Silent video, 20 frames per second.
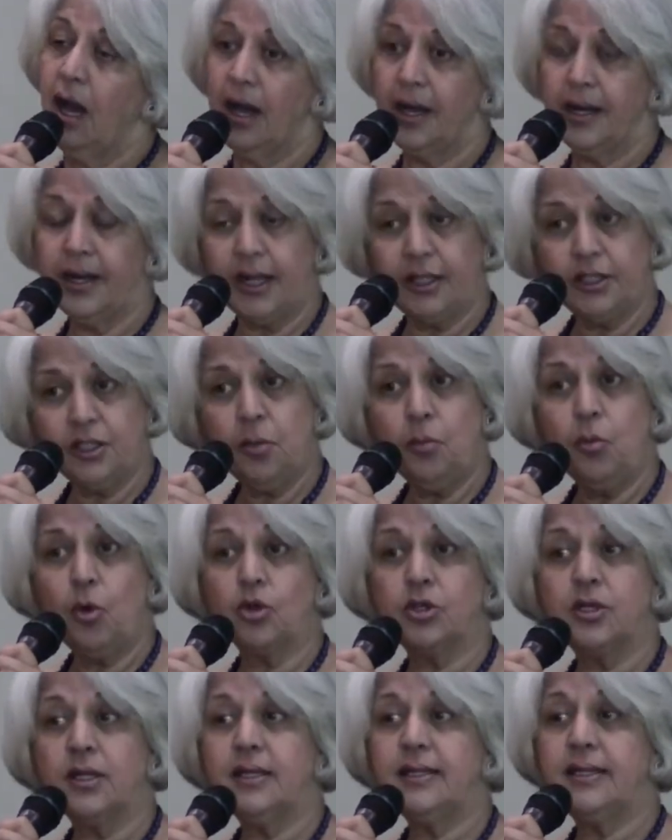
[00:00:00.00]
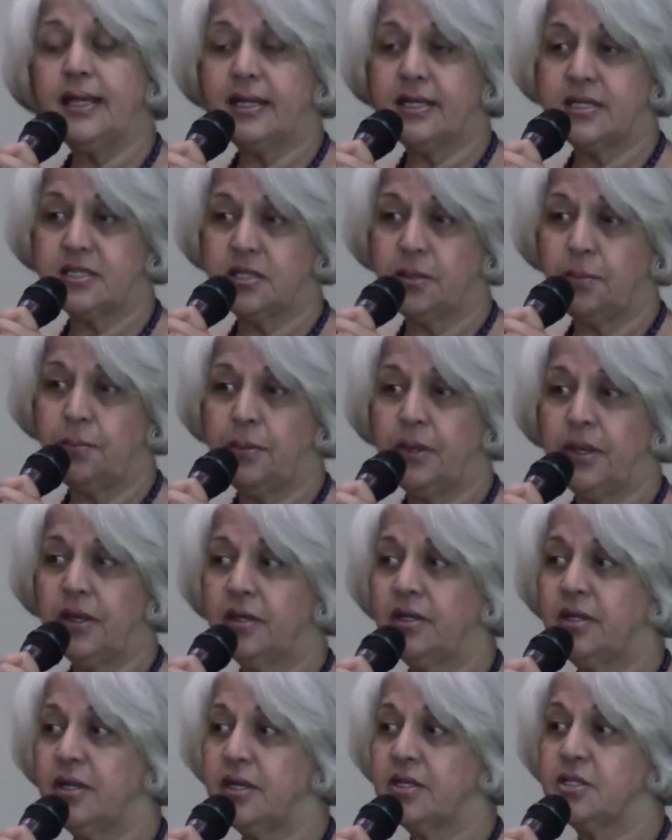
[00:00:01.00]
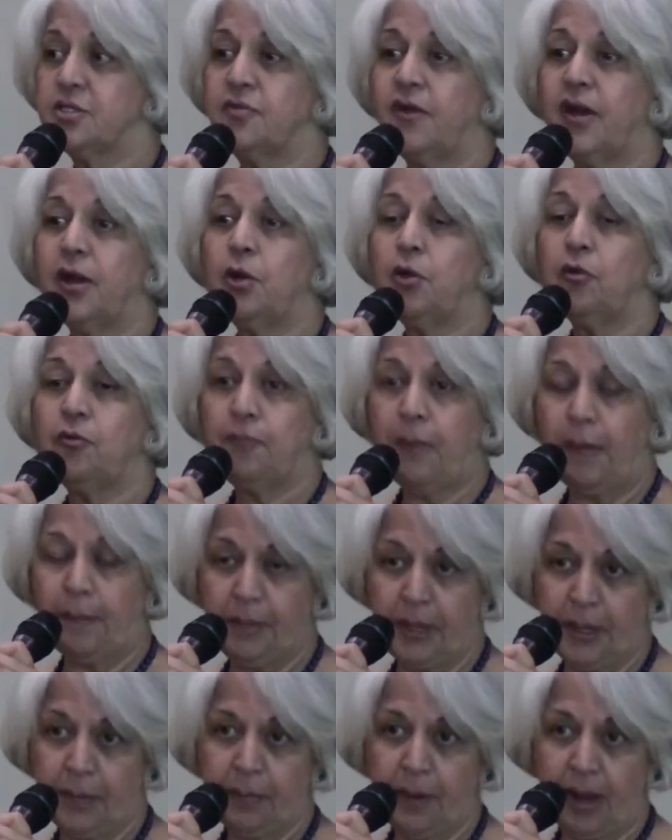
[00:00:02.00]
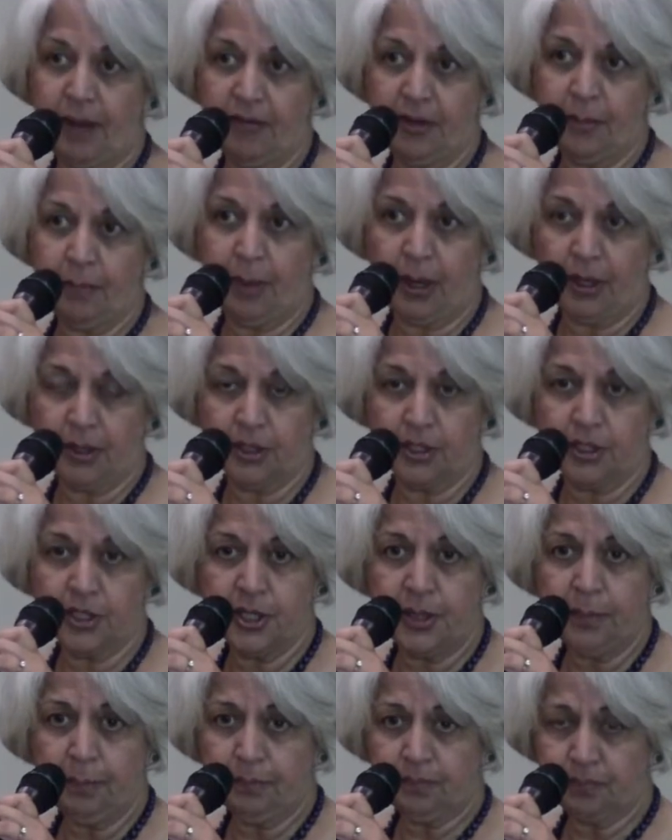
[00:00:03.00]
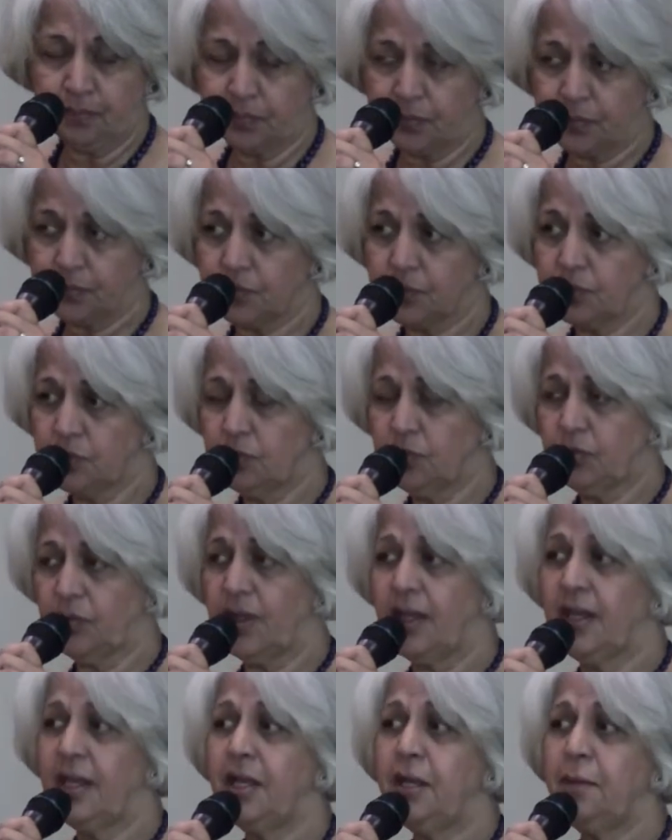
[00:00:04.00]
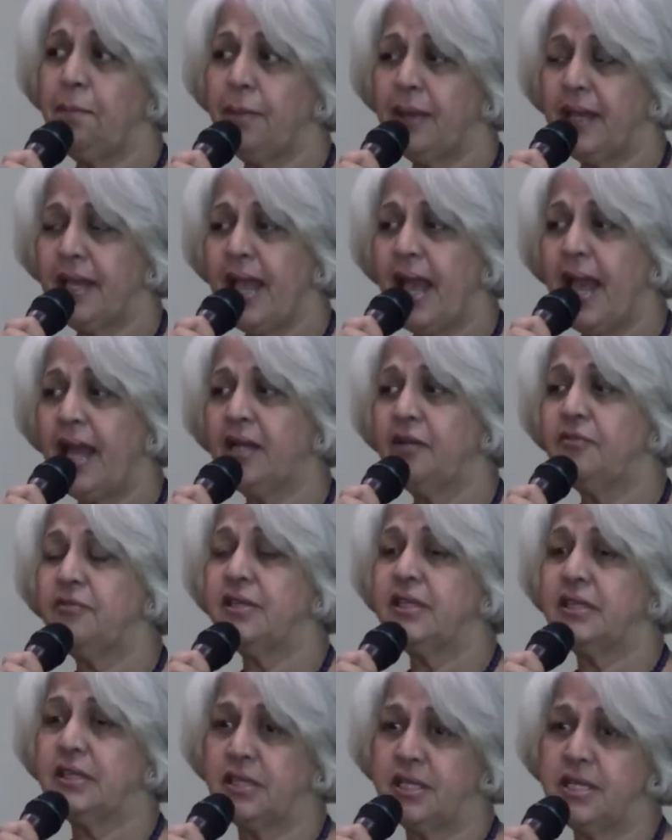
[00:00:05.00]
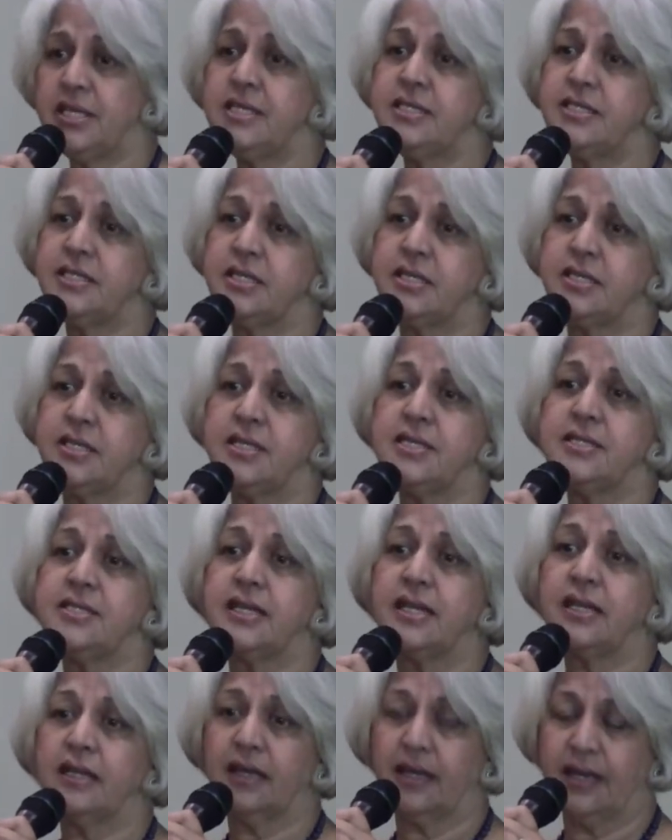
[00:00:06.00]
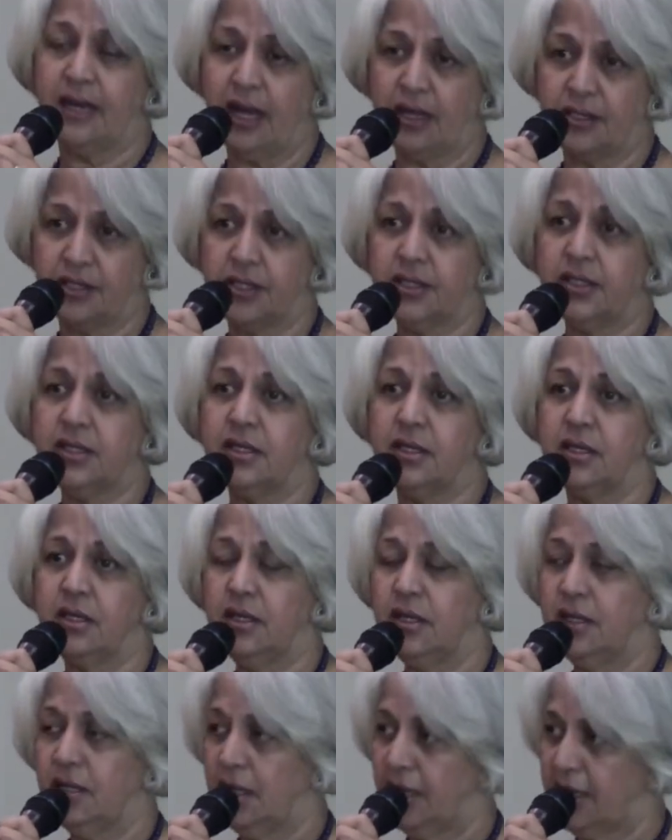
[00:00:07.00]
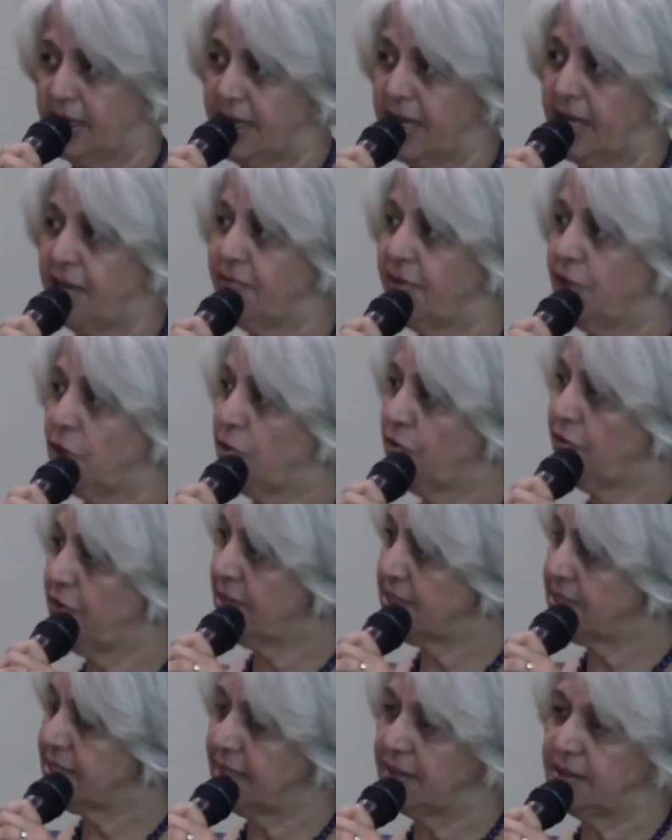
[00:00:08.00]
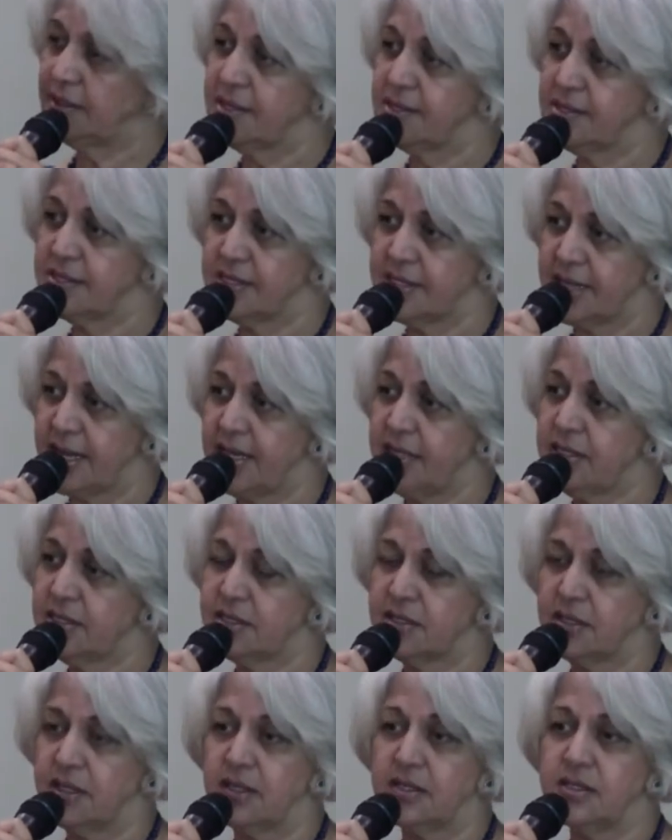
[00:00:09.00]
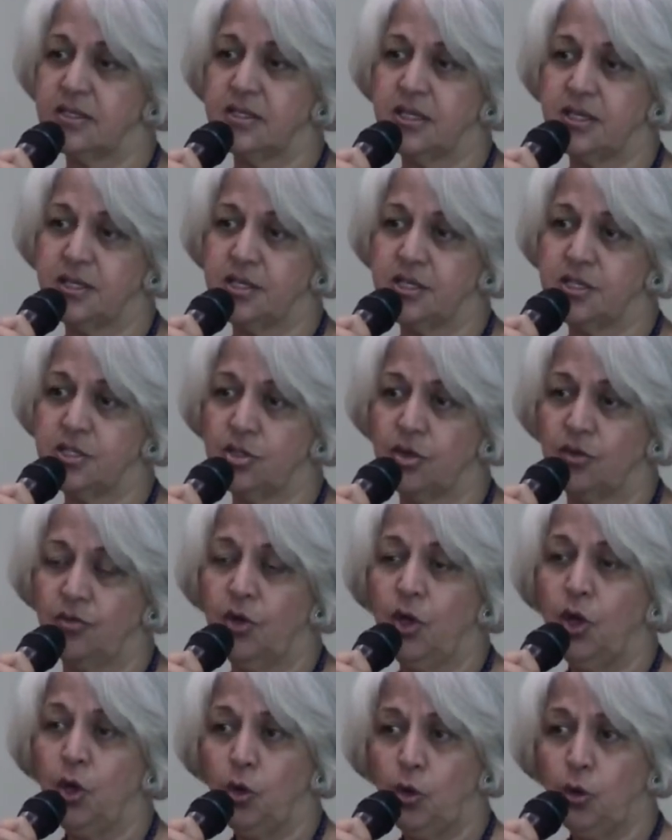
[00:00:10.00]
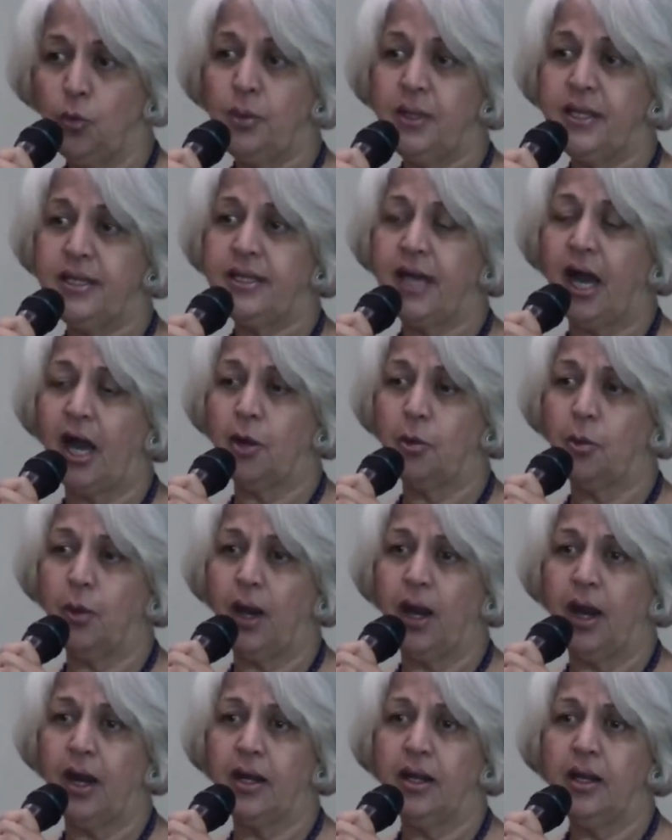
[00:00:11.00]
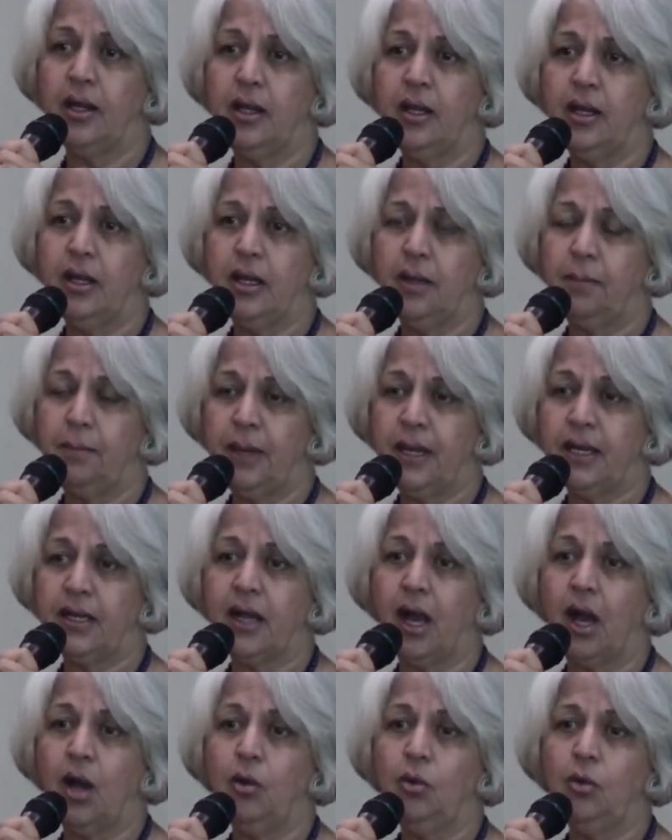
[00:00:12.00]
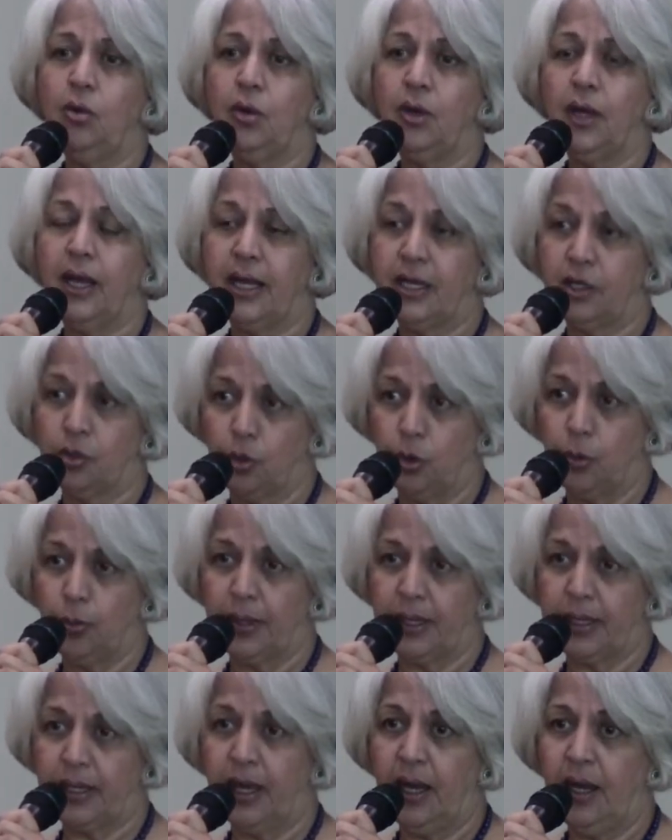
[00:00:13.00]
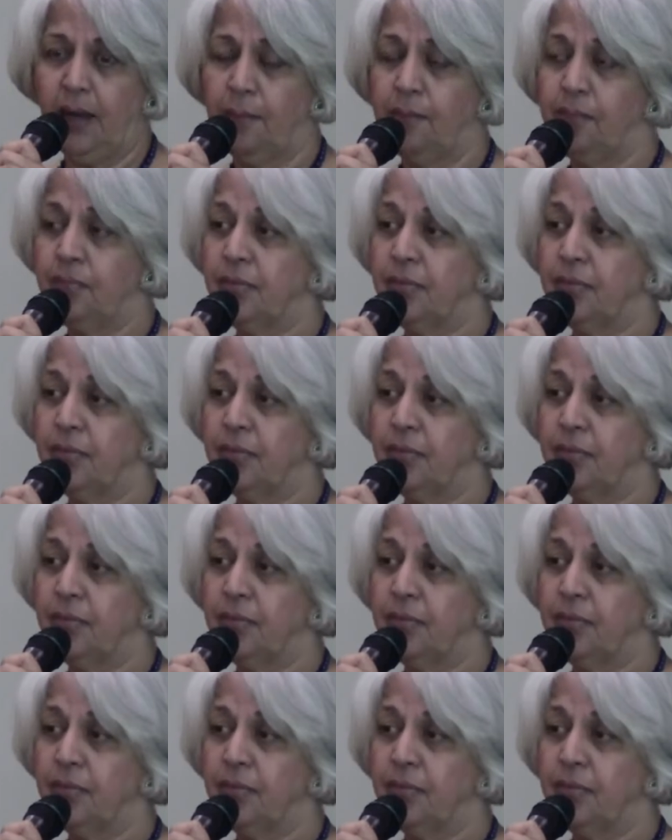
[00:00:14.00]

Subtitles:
Another model that has appeared is one of public-private partnership. It began with 3 cities in Karnataka, again one of our southern states, cities of Hubli, Dharwad, Belgaum and Gulbarga,